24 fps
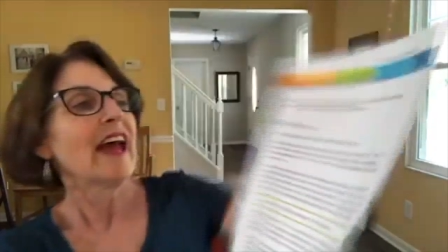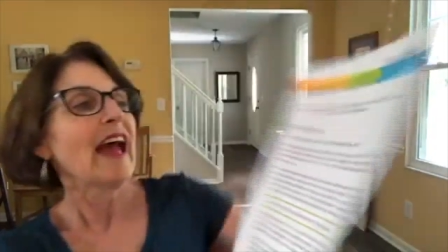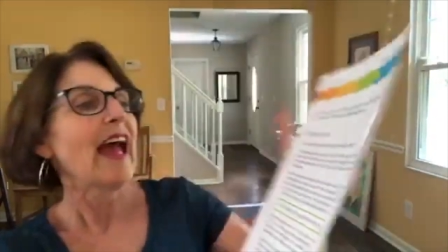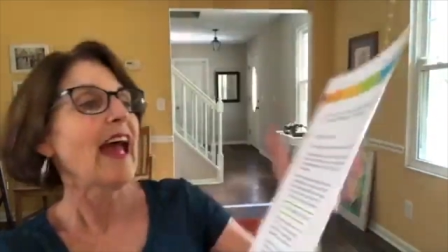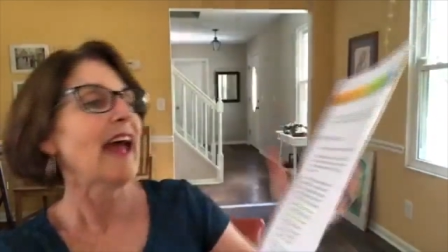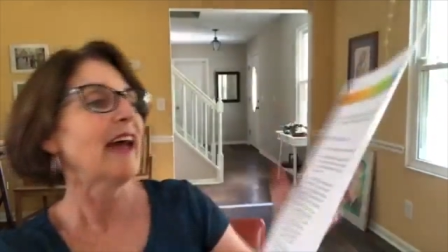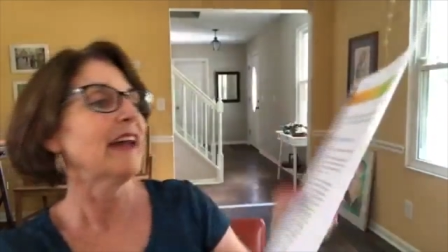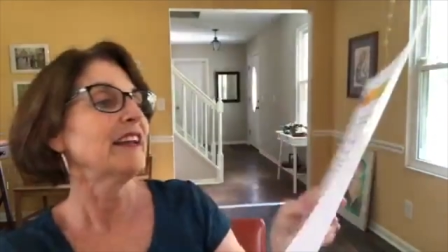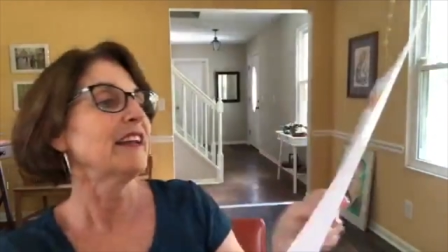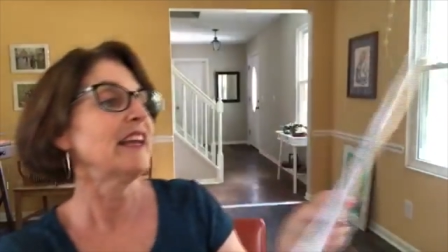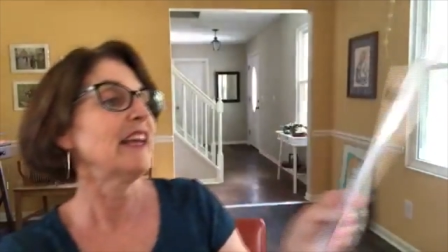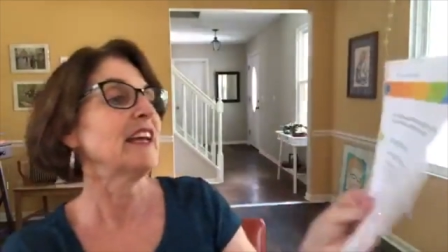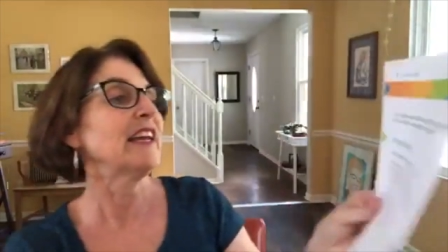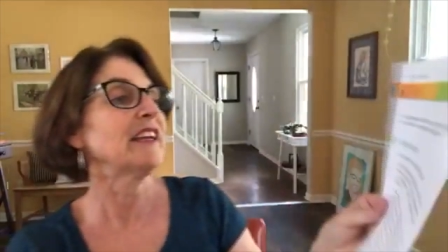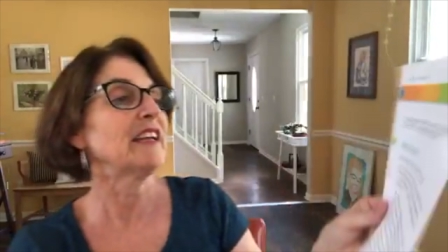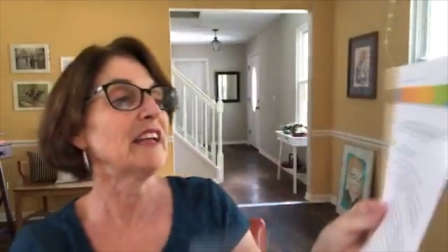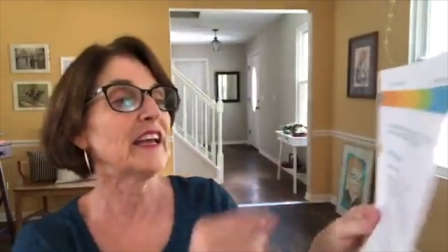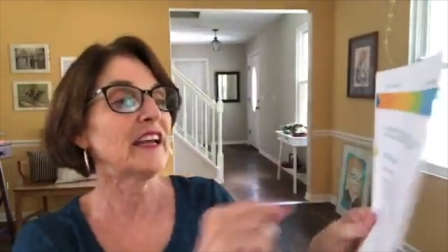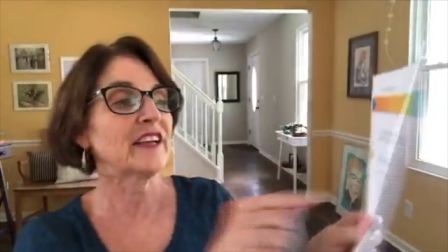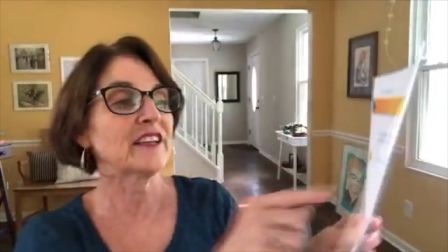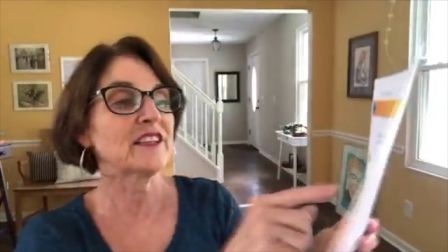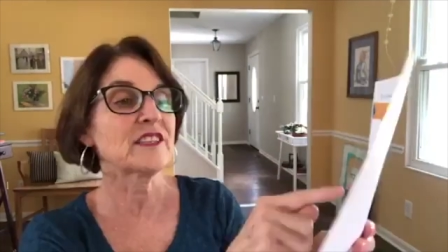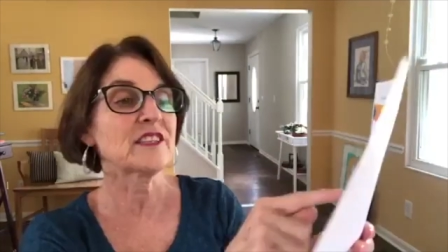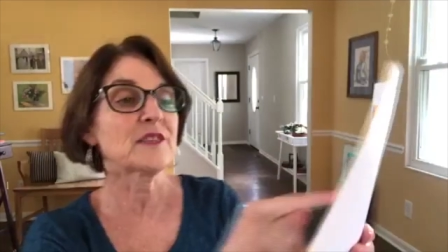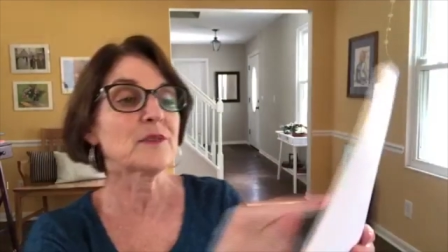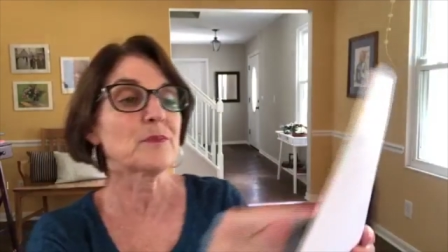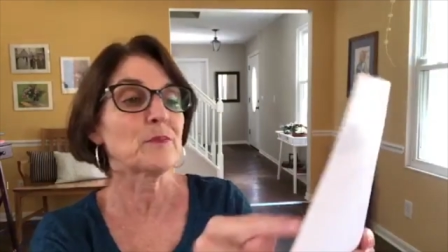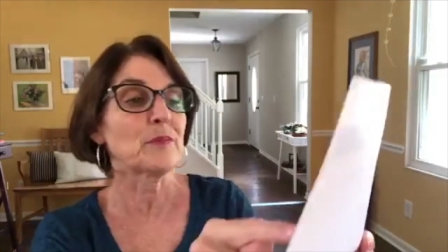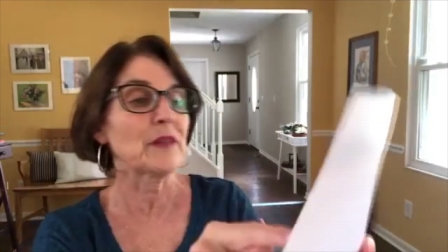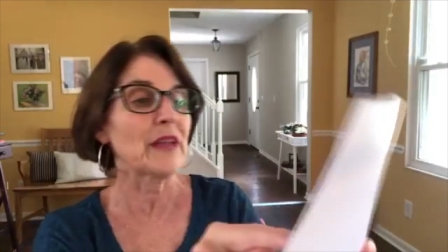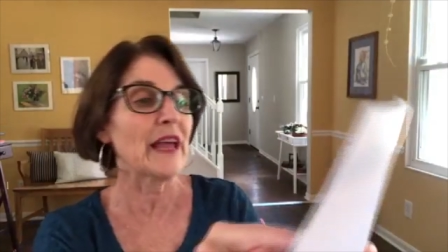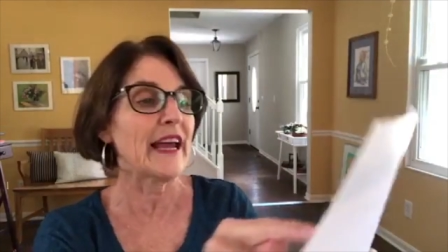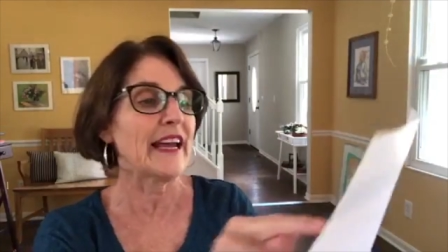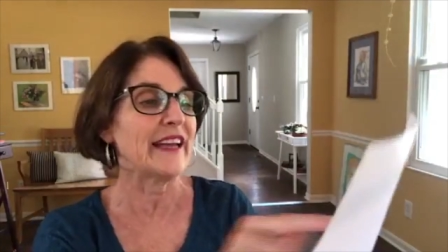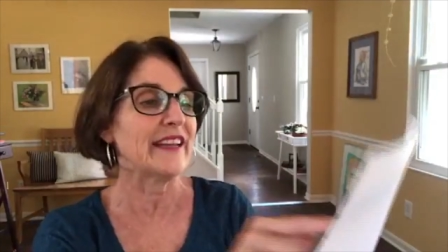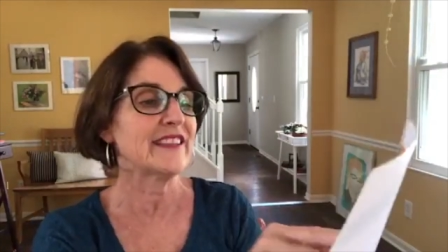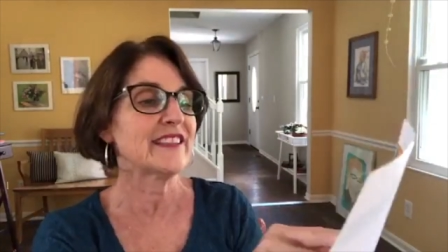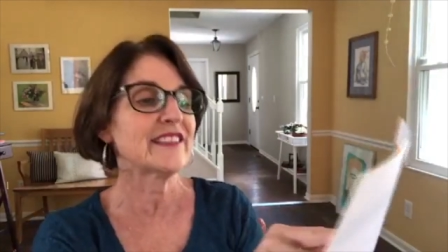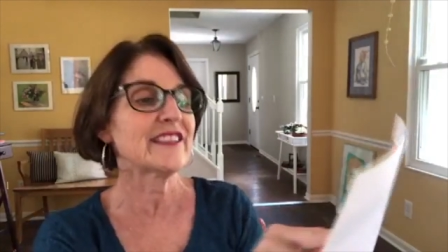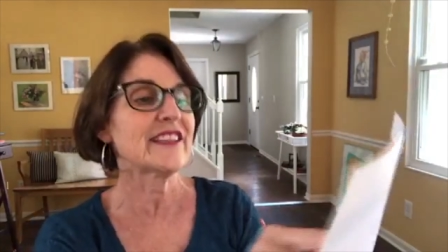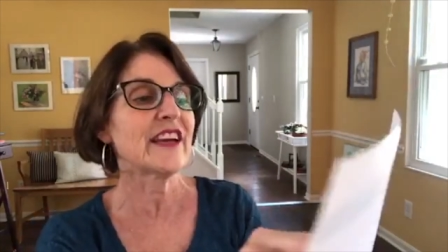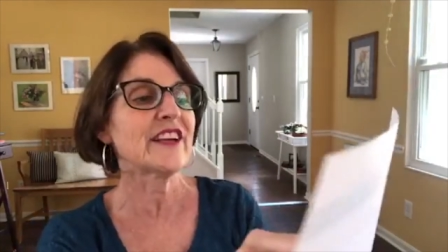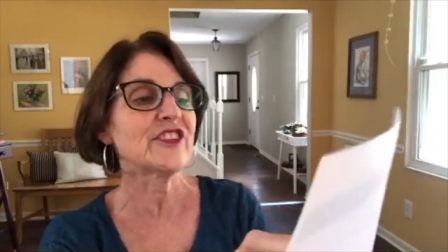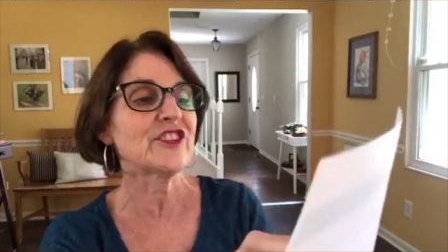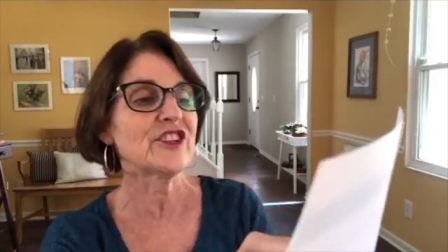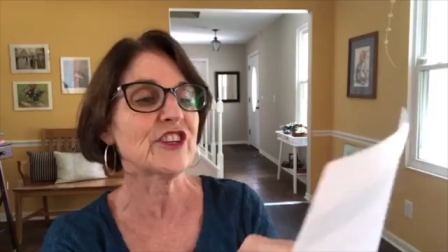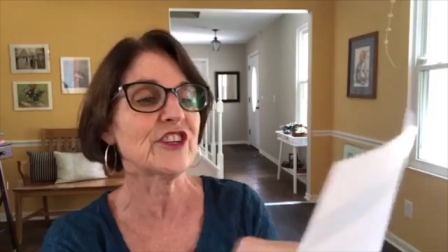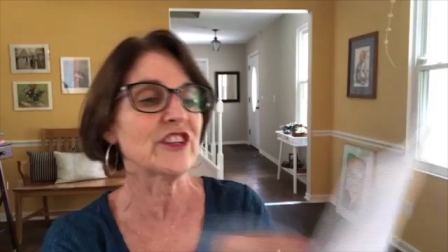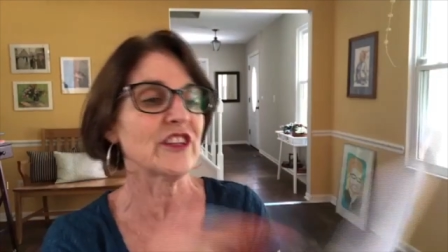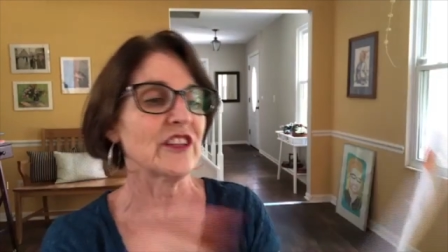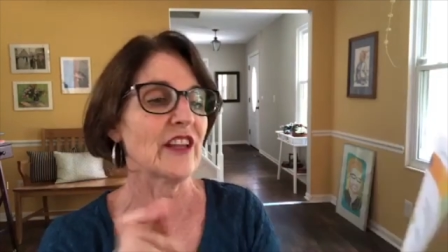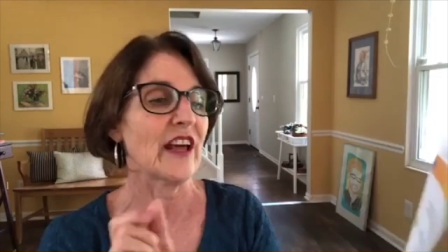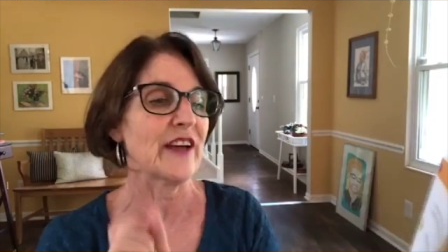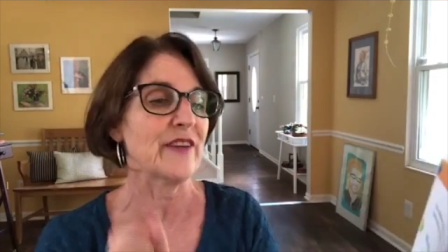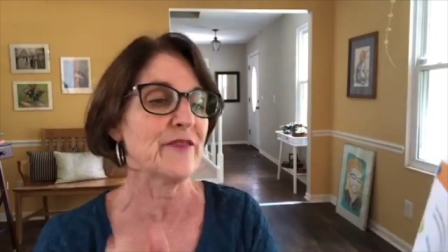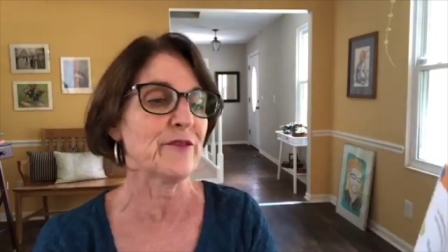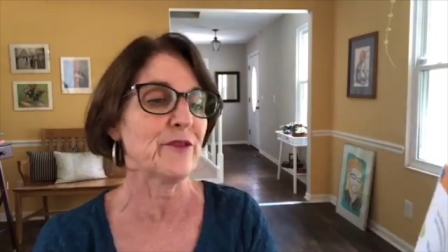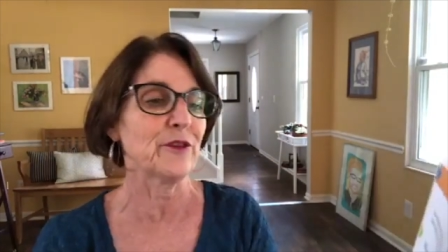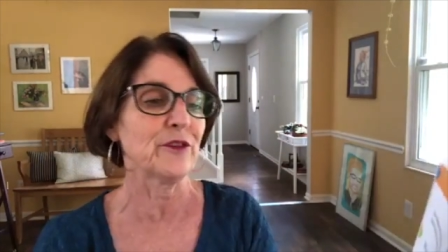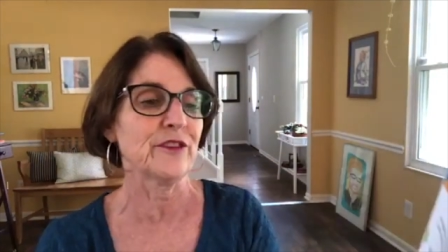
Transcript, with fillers: And it explains such a delightful